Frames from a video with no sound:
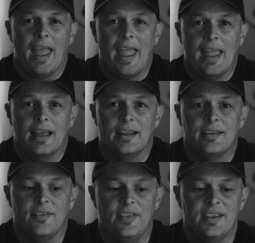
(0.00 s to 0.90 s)

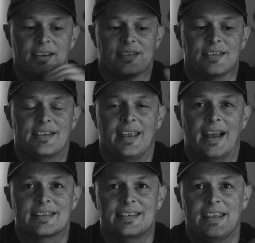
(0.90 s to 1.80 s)
and this is the
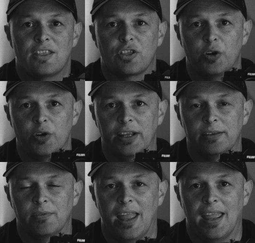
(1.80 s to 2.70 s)
XT30,
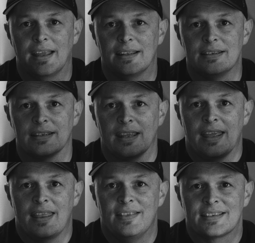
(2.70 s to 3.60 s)
and
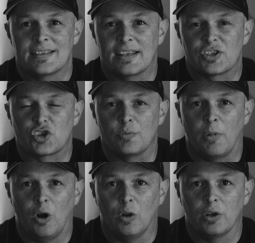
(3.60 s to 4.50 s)
this is a
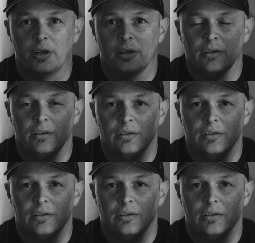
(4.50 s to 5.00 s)
smaller,